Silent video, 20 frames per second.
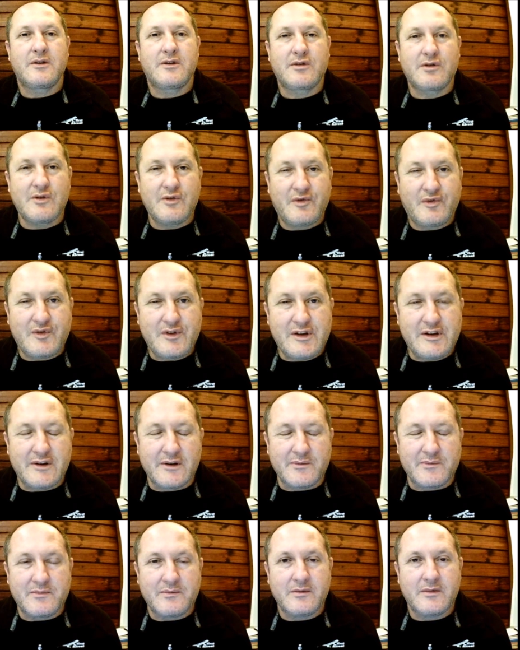through
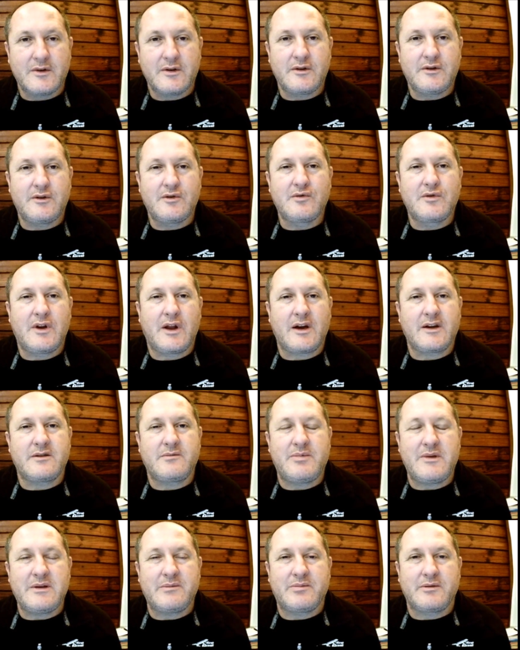freedom,
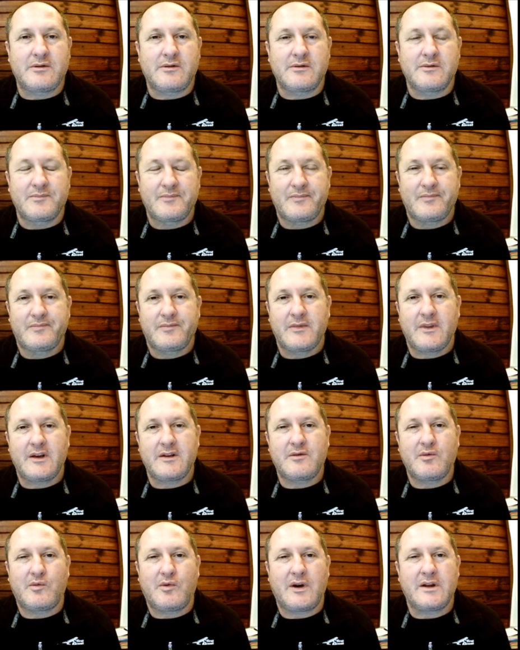unite people
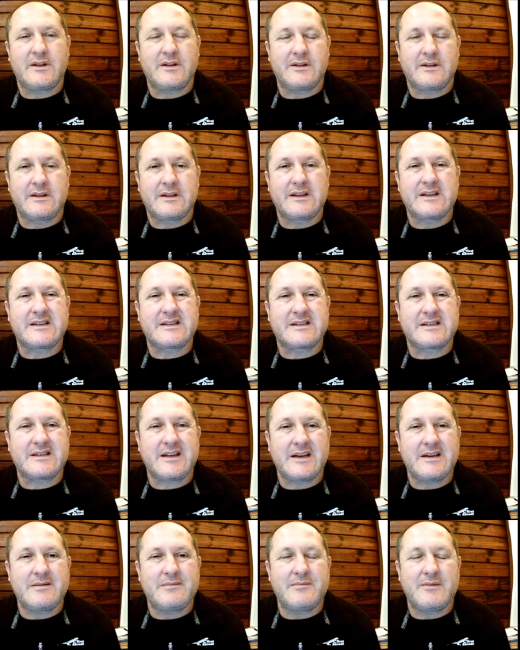that want the
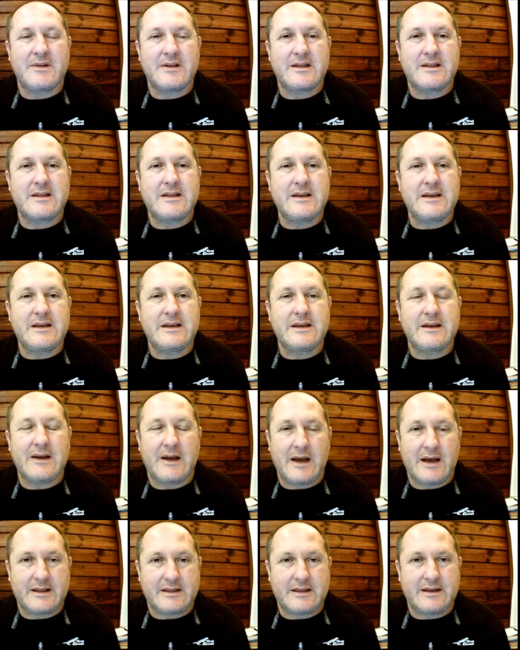same thing
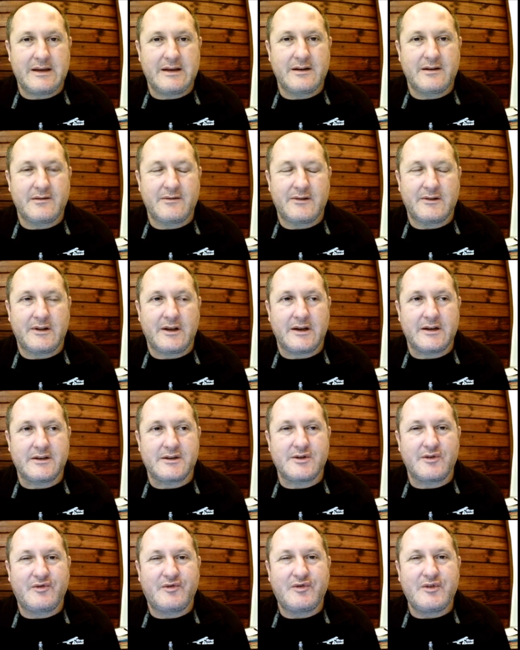at the end of the day.
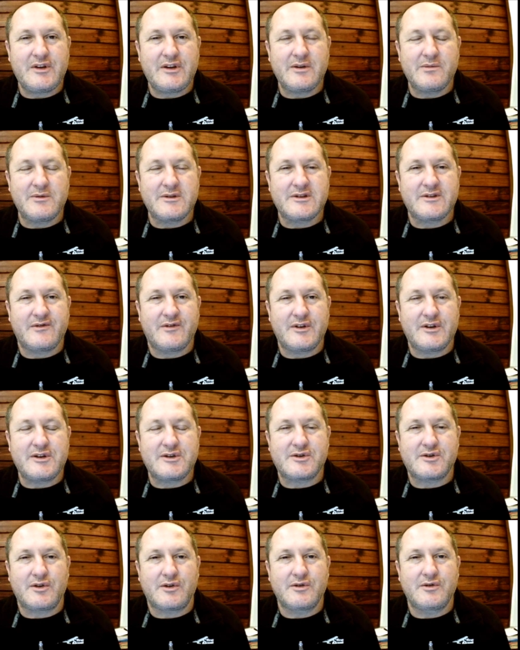So freedom is a very
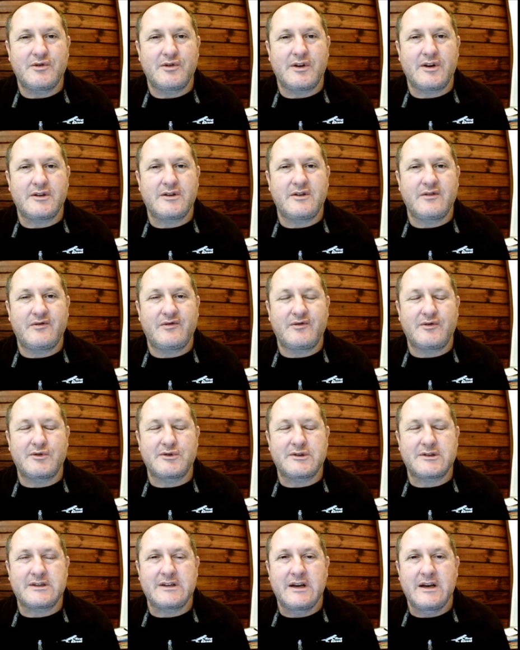strong uniting
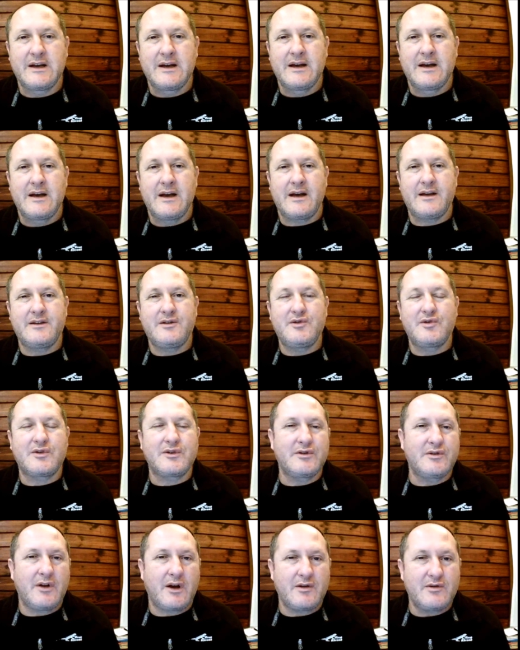force, and you
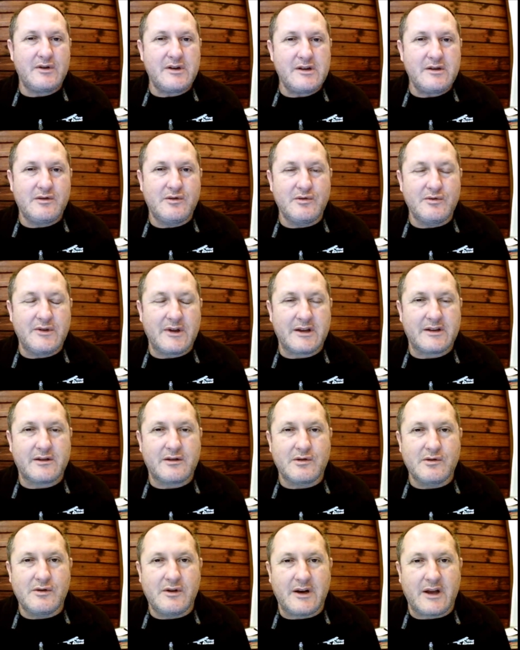can only do that
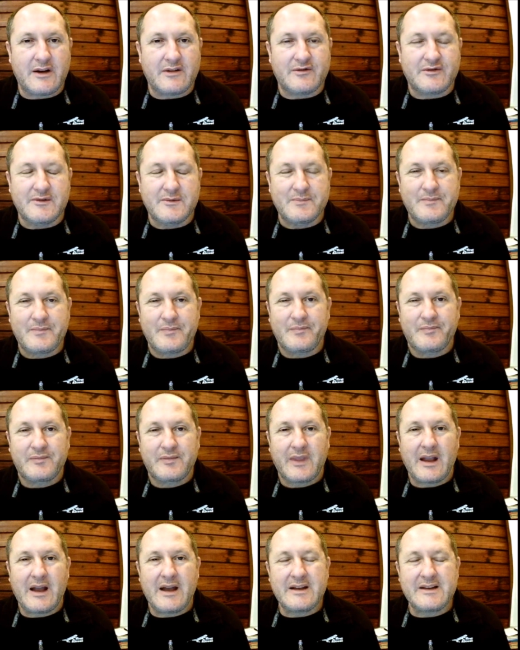through love.
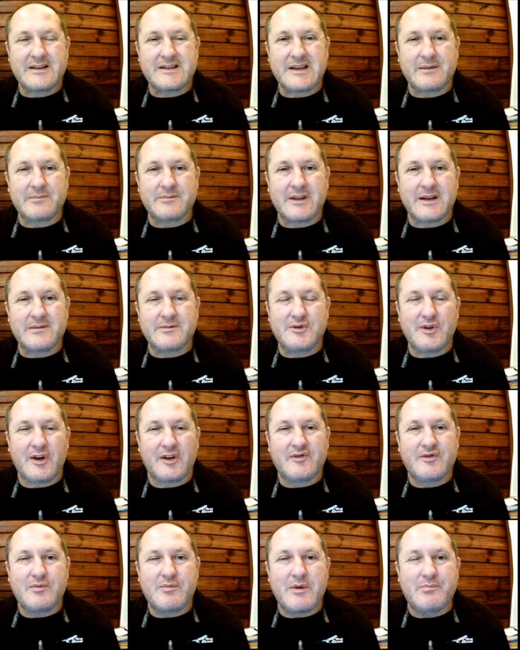And sometimes you
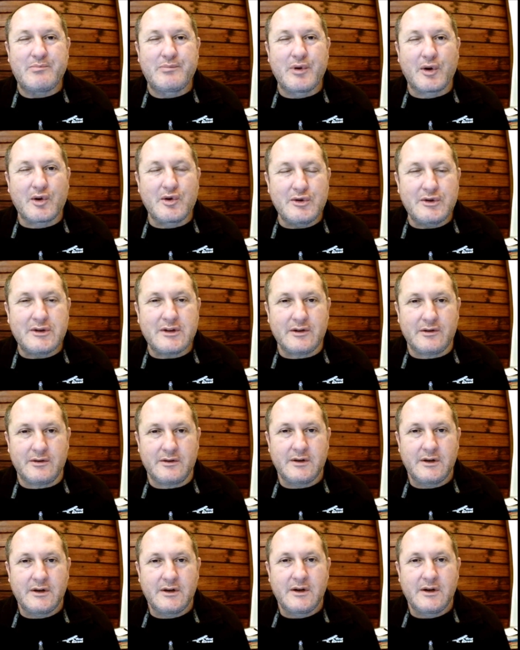have to be brutal